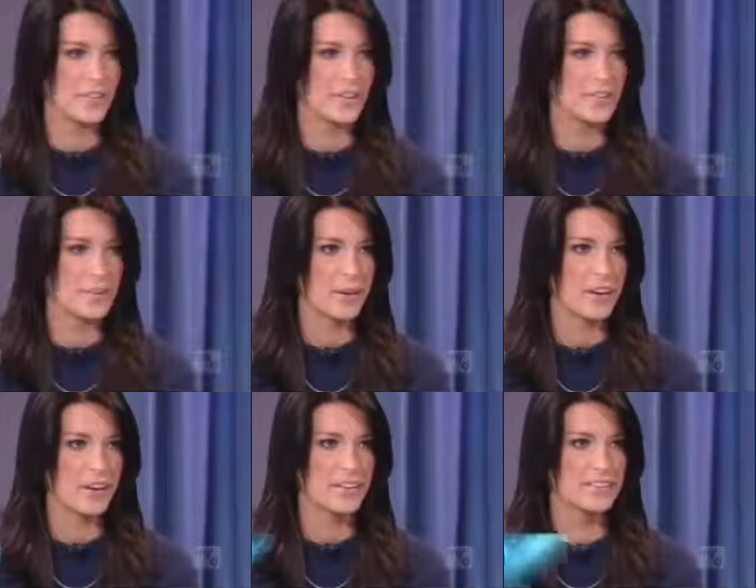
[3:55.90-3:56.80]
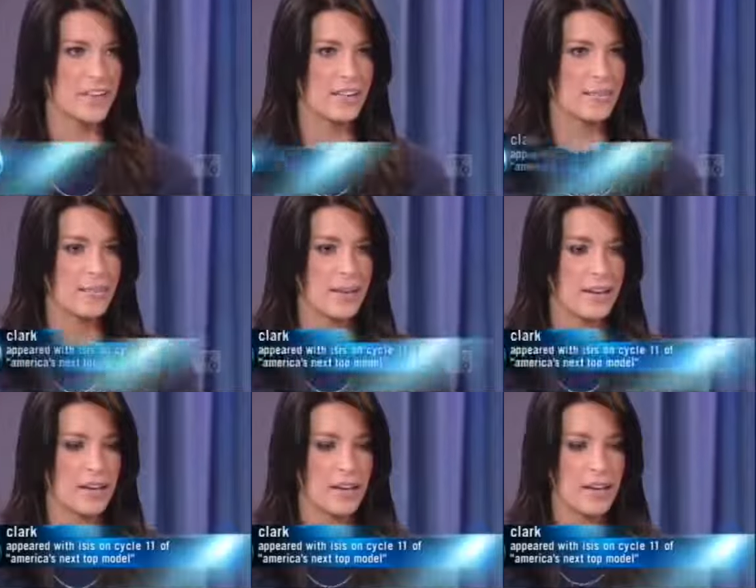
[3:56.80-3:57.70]
crush on me, and instead of
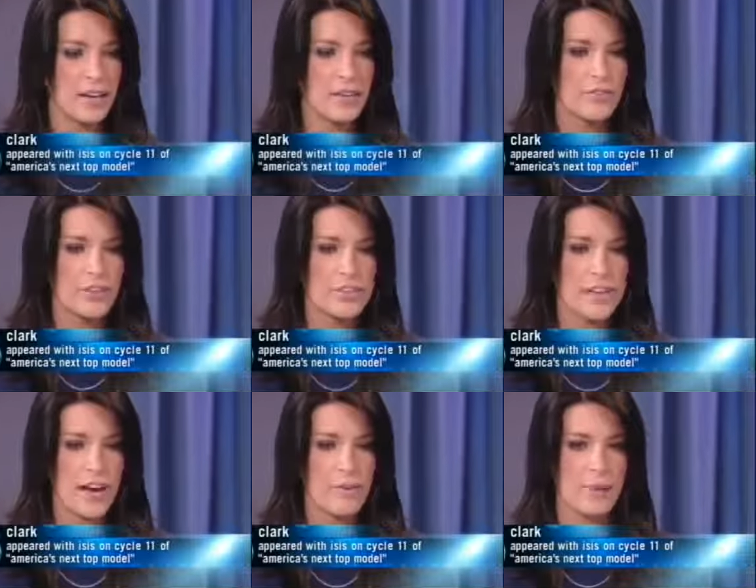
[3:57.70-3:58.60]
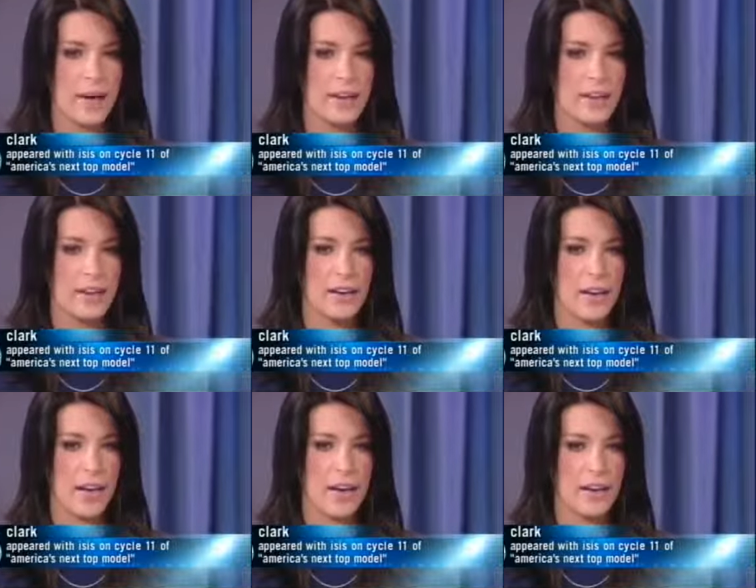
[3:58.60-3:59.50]
being freaked out about it,
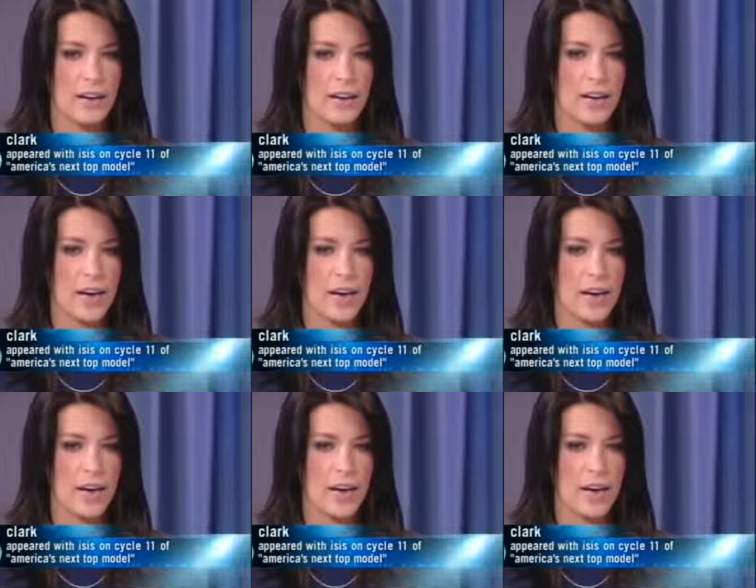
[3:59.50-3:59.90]
and